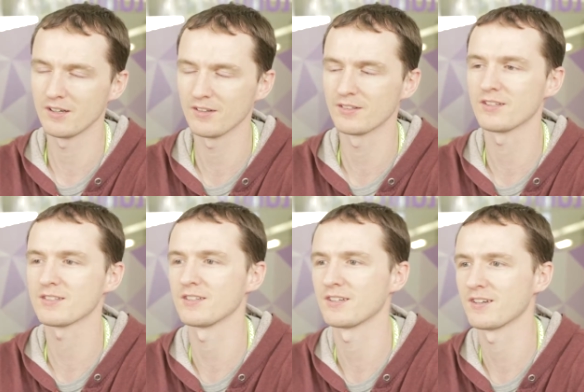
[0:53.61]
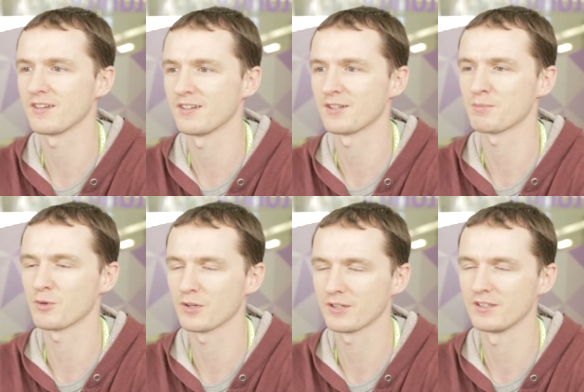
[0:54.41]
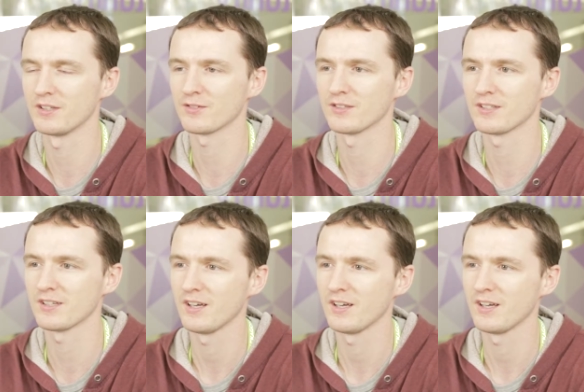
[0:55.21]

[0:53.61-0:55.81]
on this and, and exploring the different